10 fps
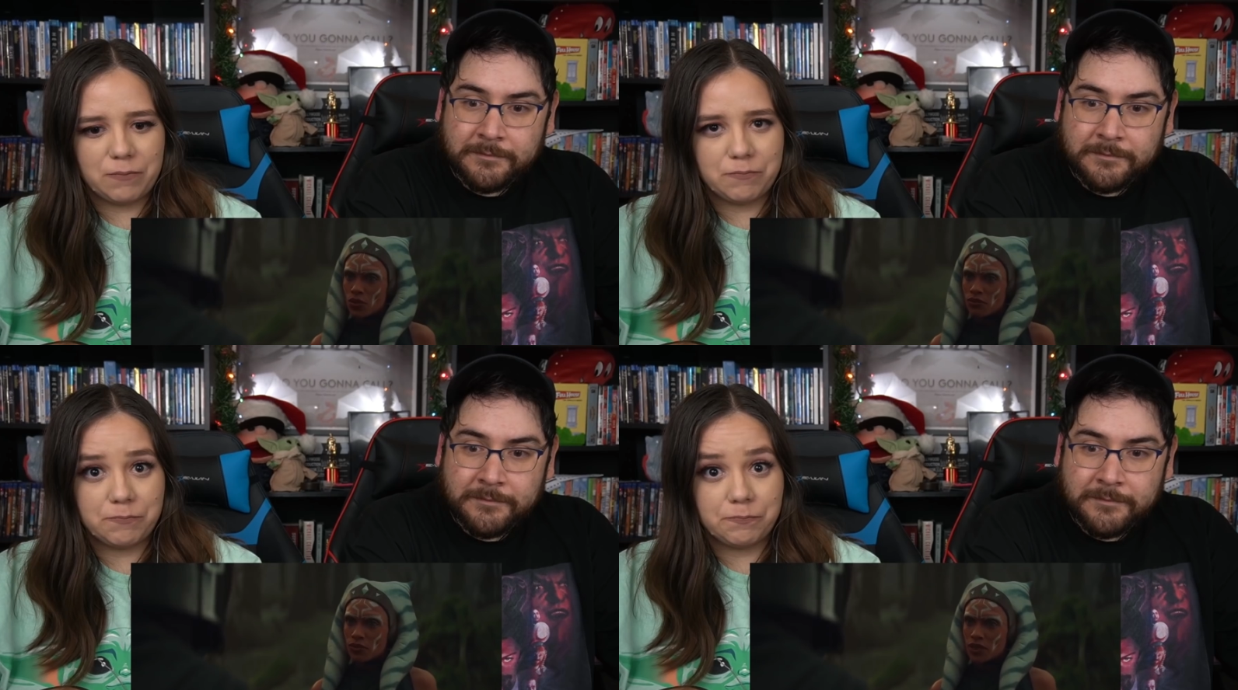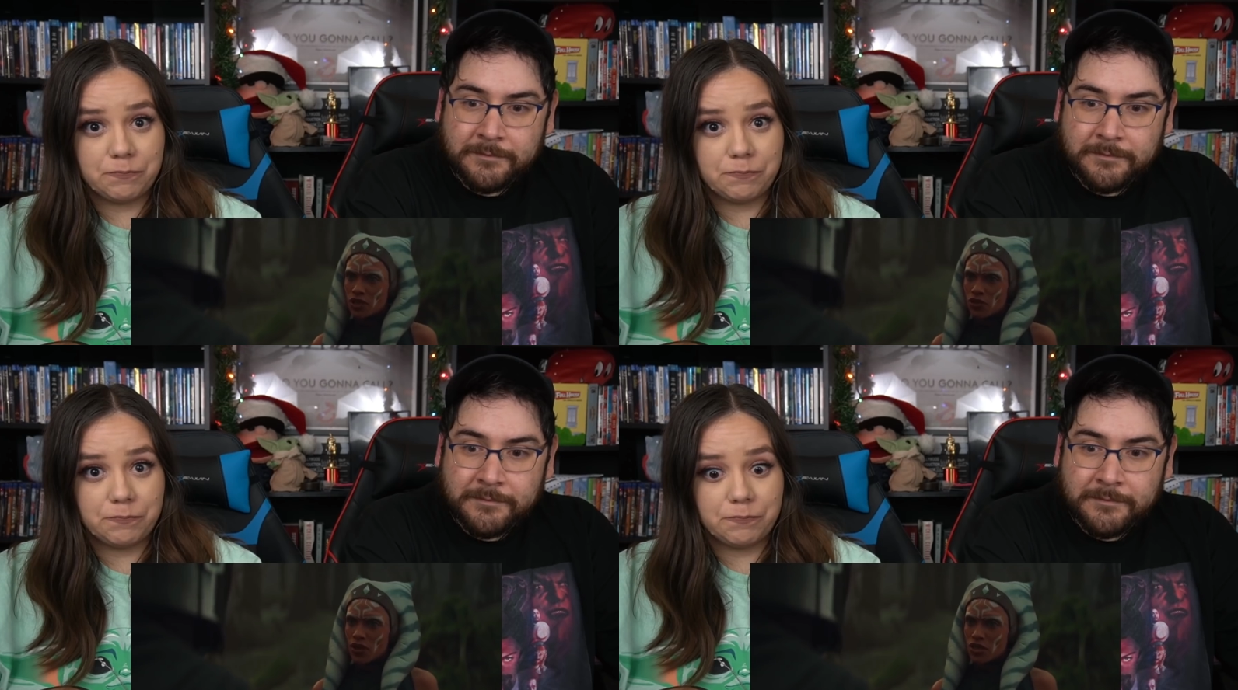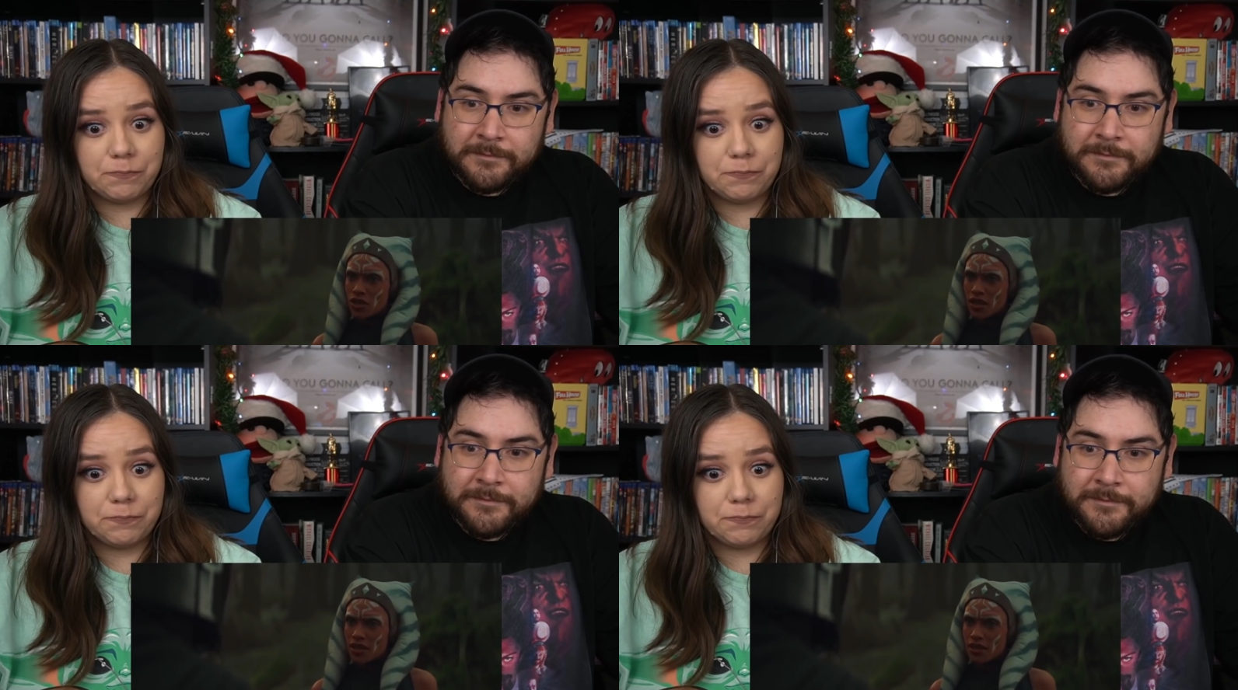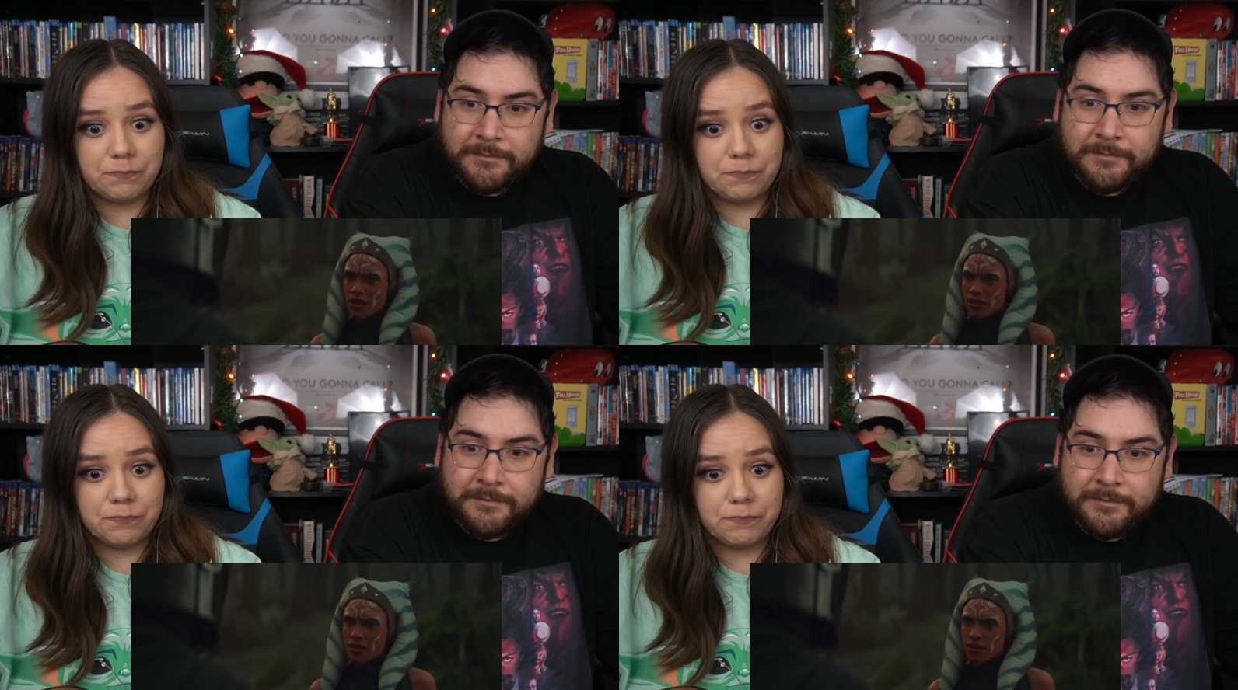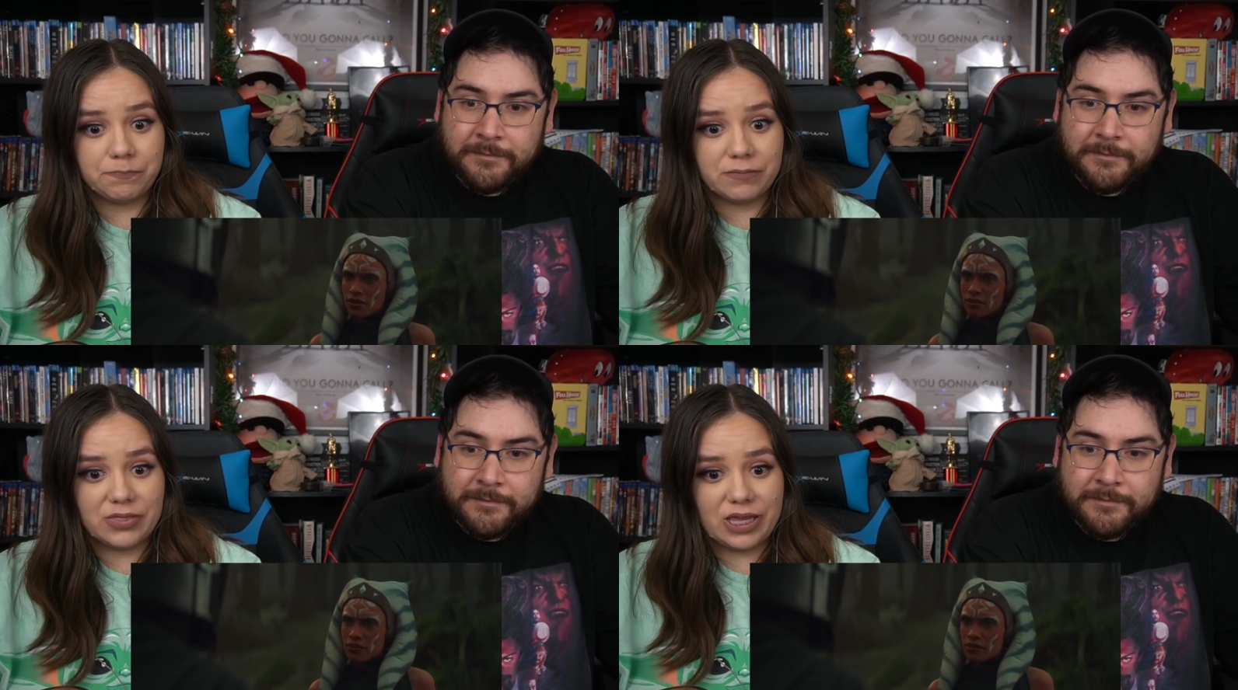Speaker 1: to a fully trained Jedi Knight.
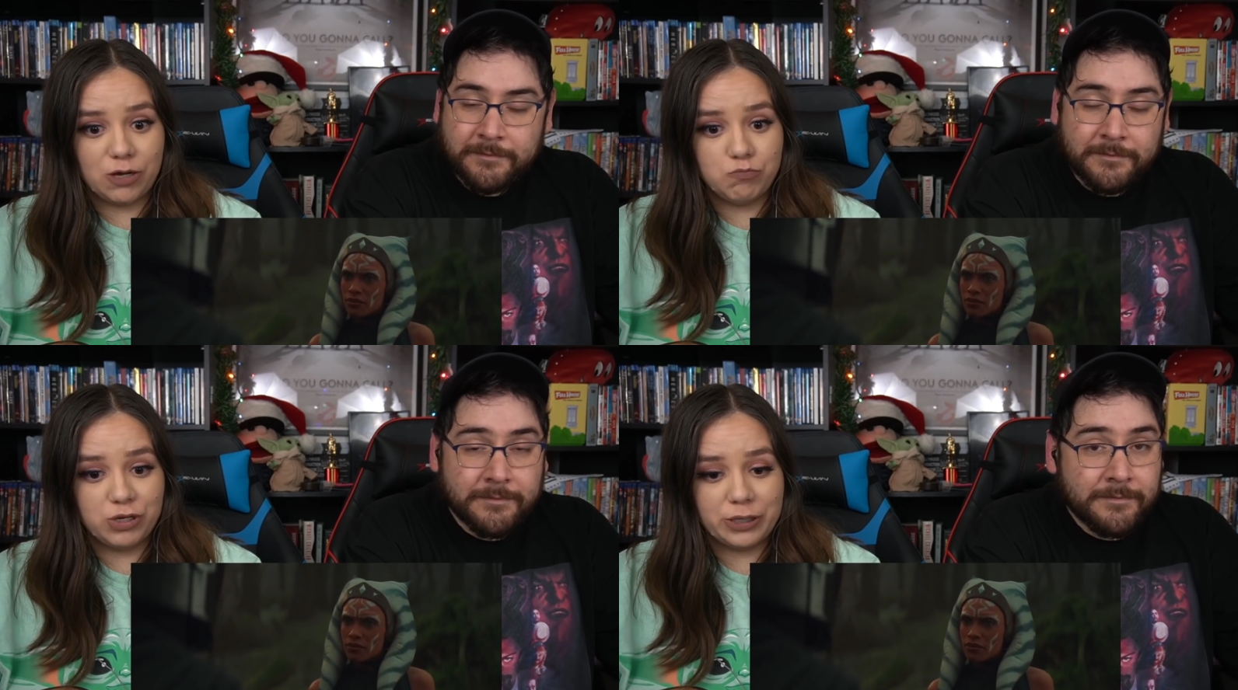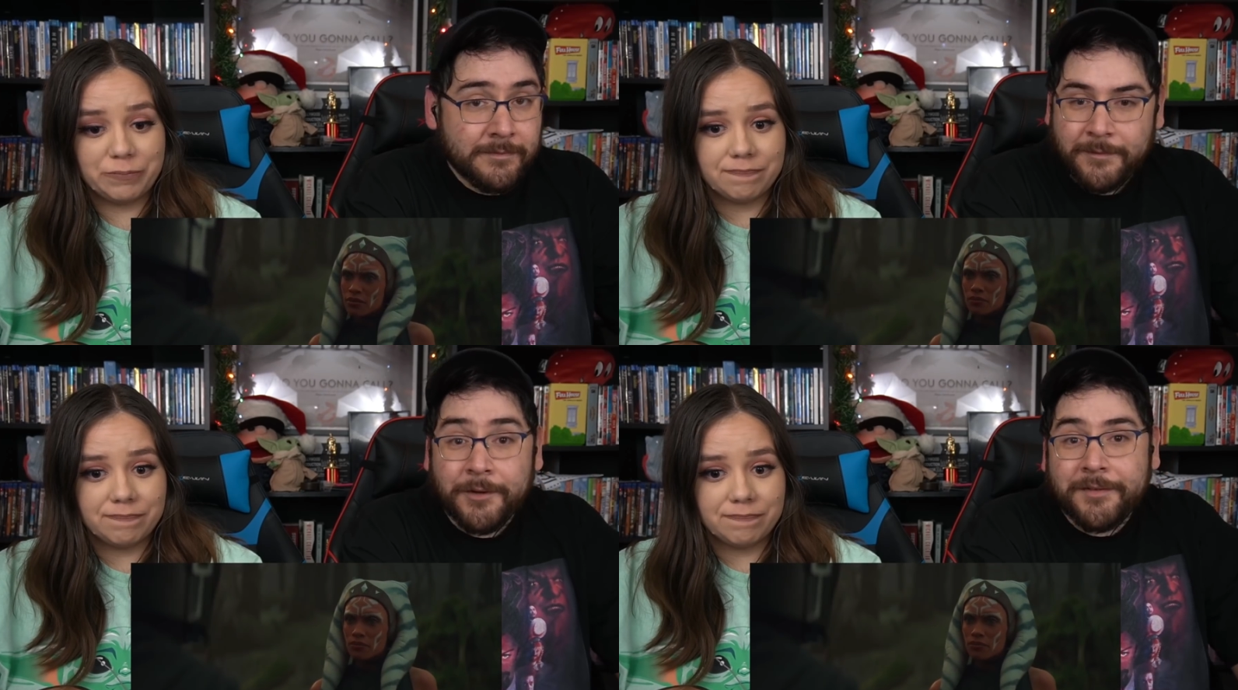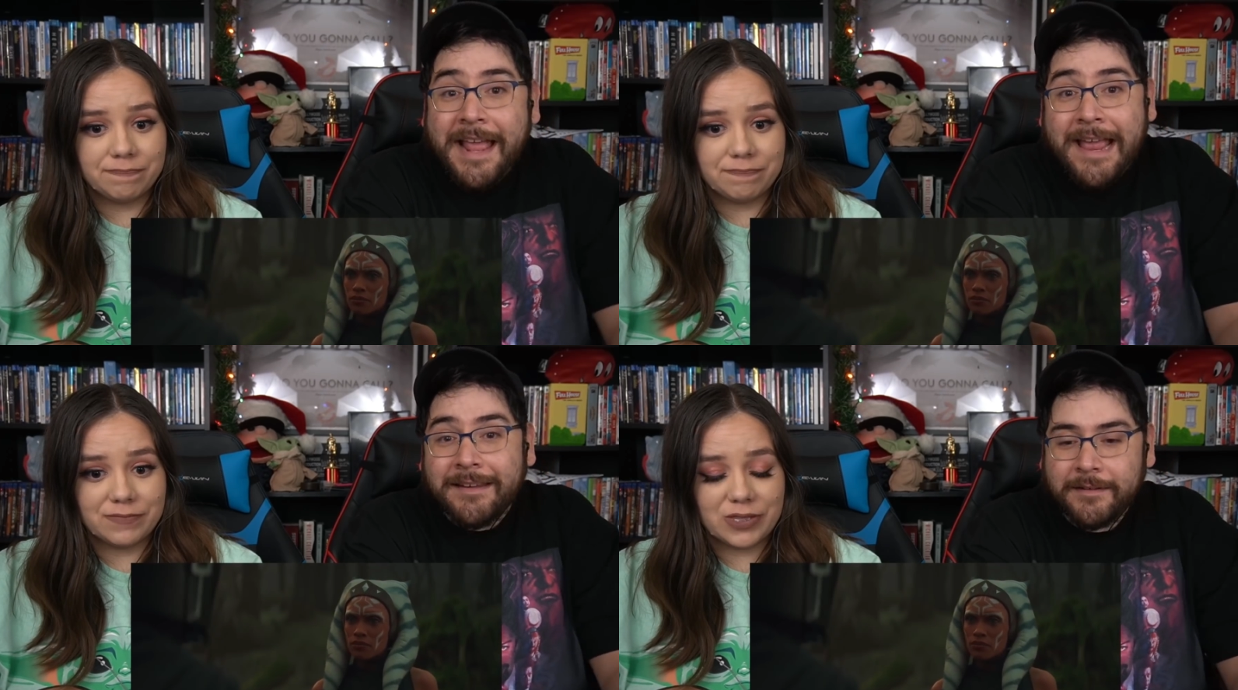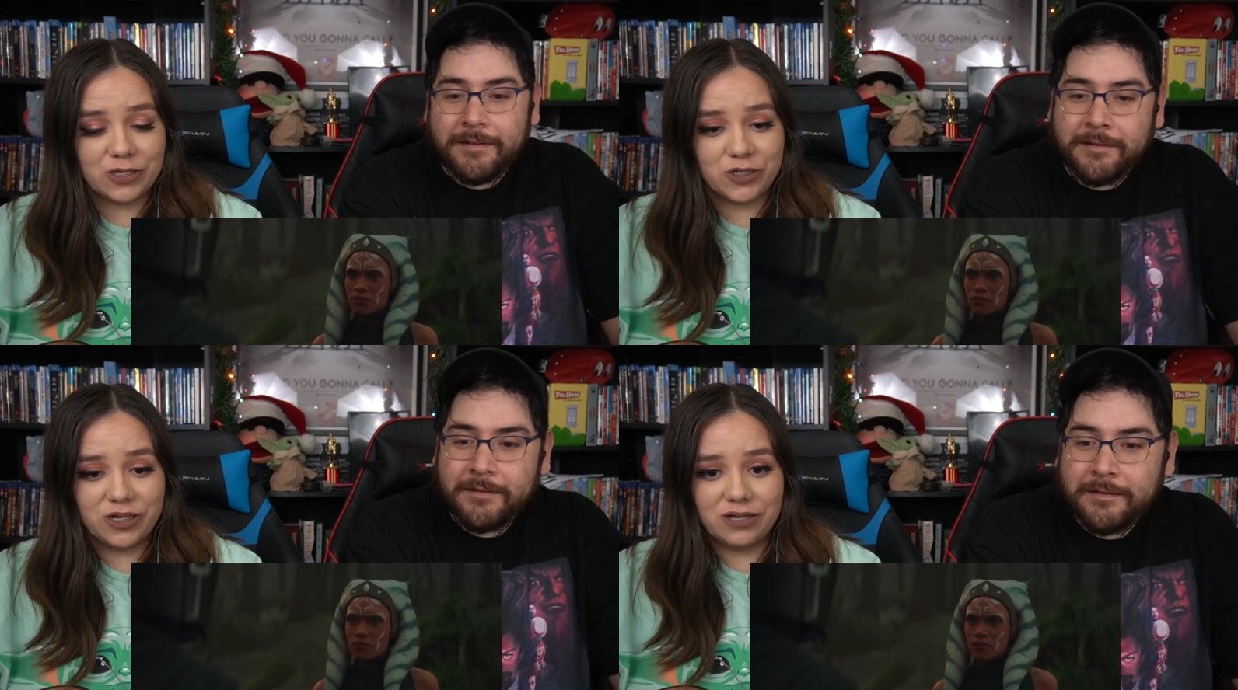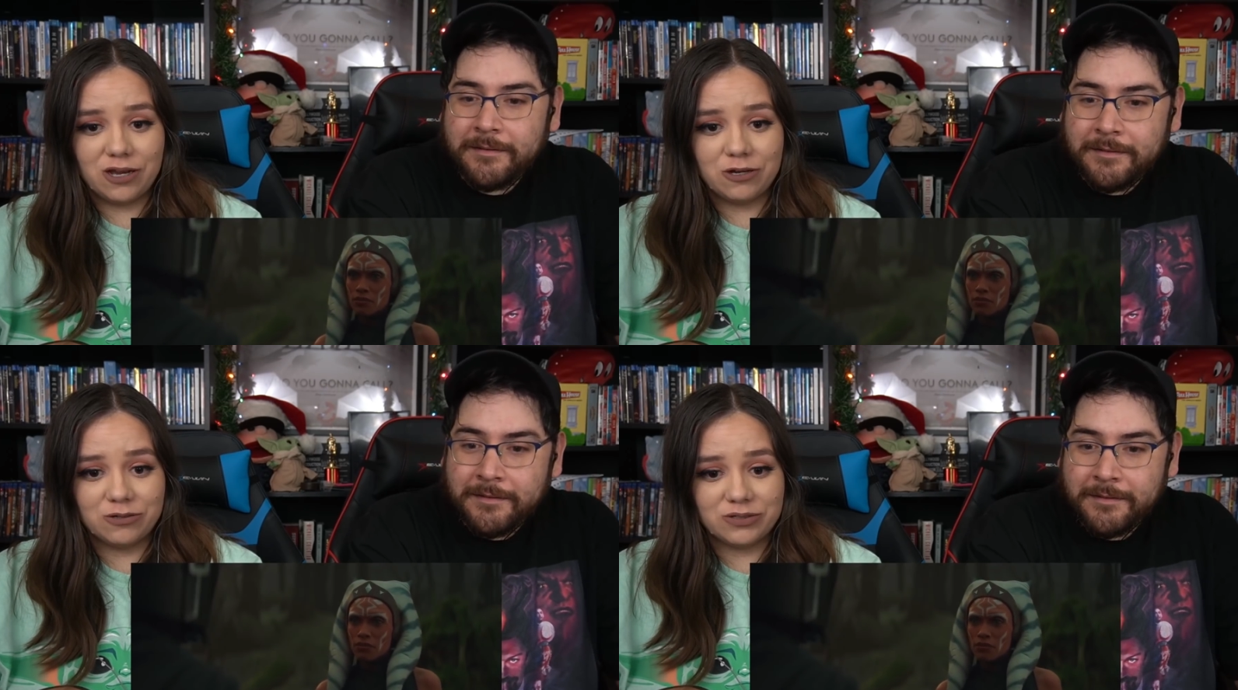
Speaker 2: Yep. Firsthand. She
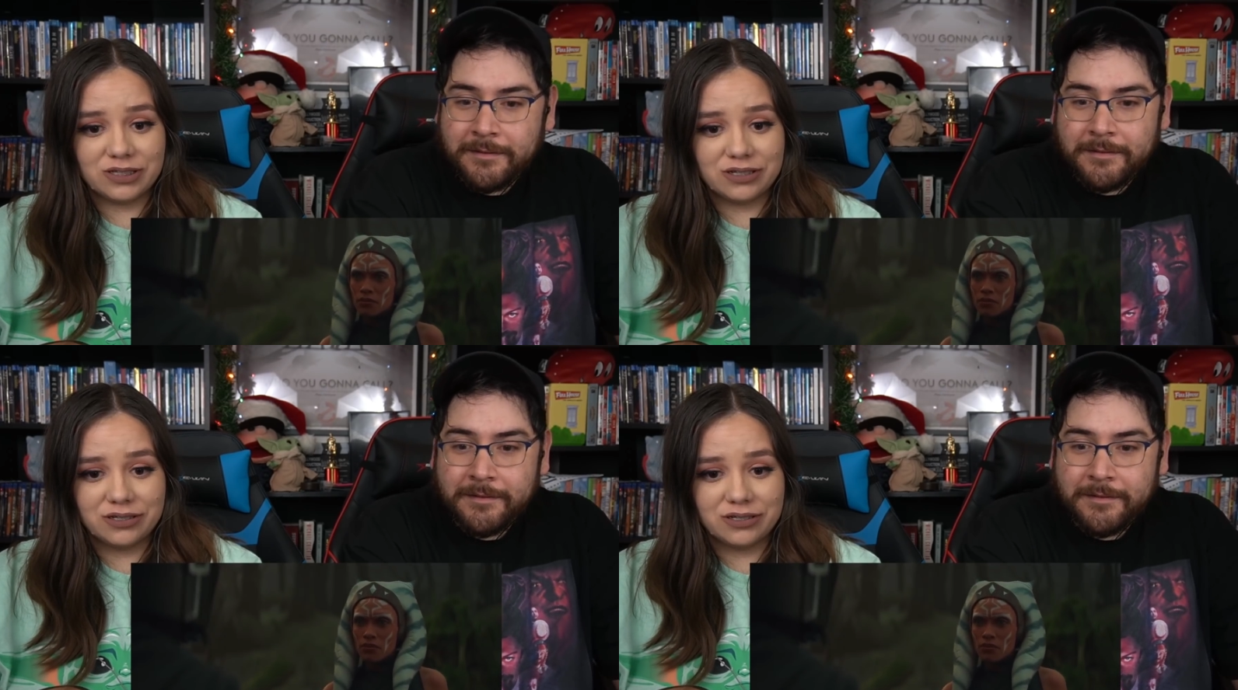knows.